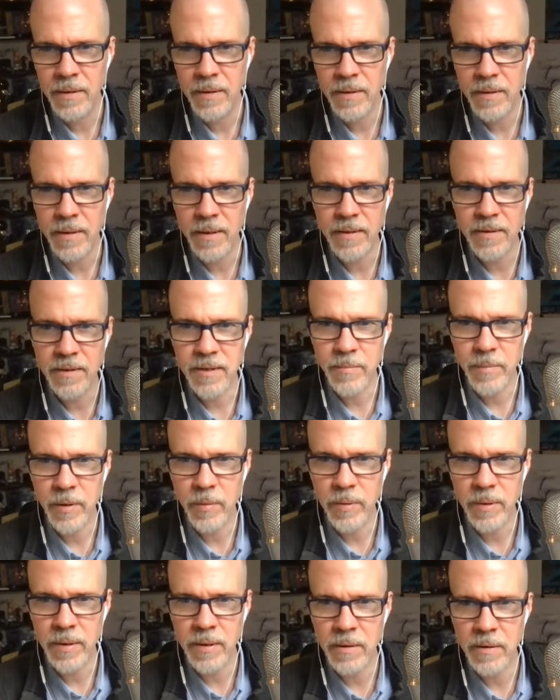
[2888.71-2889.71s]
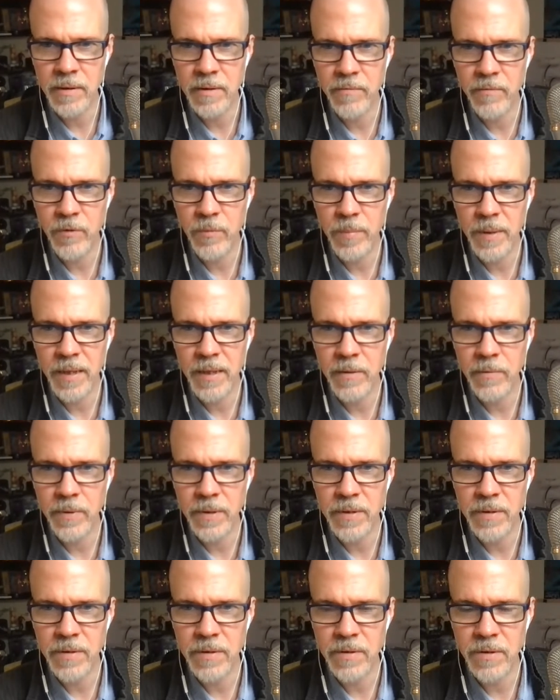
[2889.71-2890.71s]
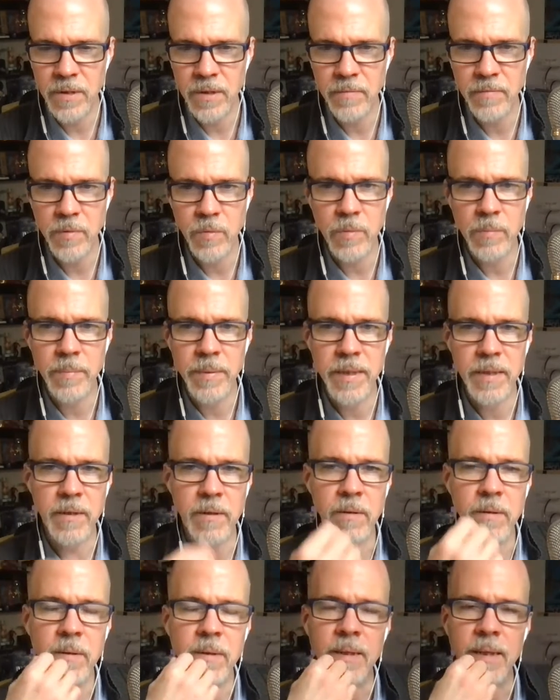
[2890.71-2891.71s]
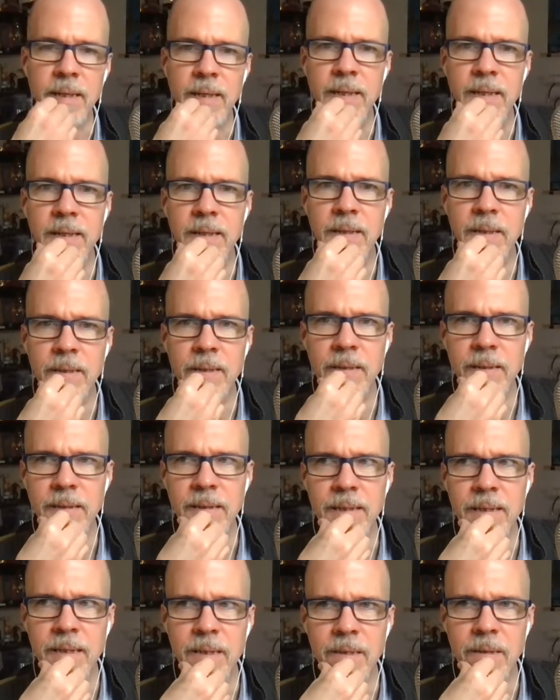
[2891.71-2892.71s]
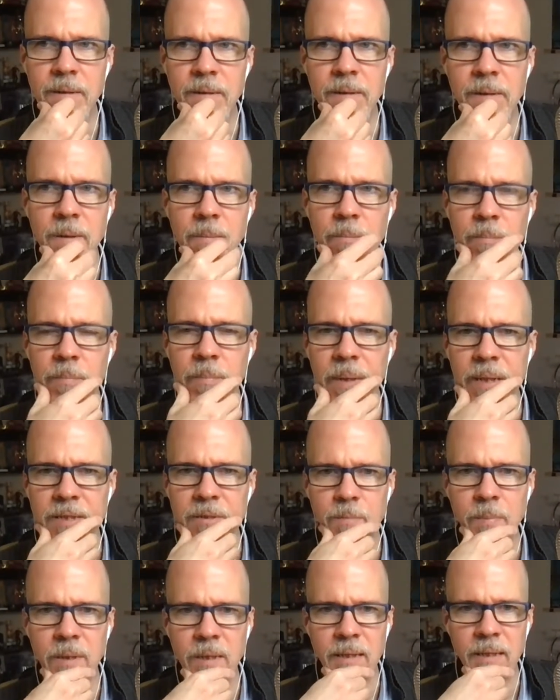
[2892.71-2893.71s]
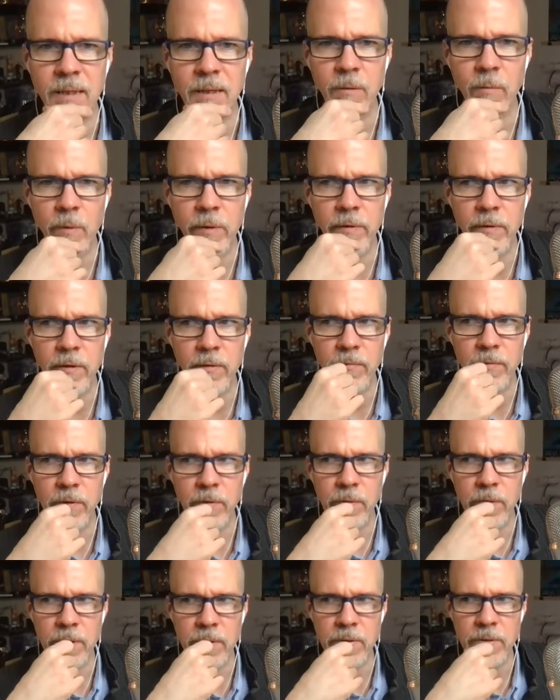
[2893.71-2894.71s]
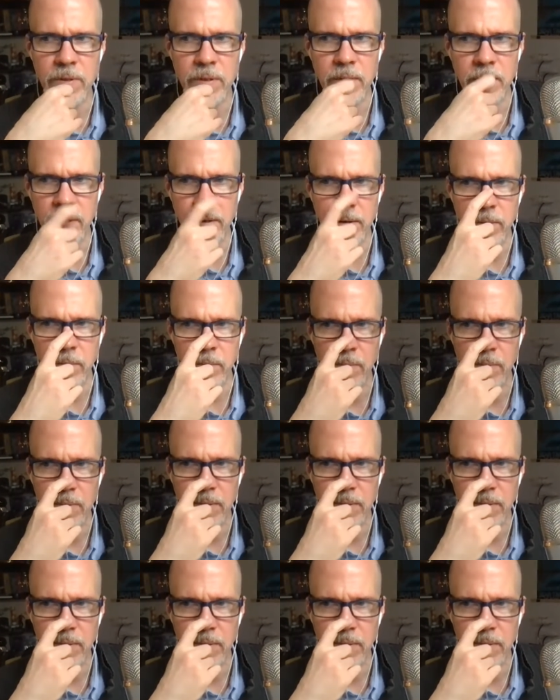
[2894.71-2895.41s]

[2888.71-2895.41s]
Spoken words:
Last time I went in looking for batteries, the shelves were bare. Best Buy got weird a few years ago.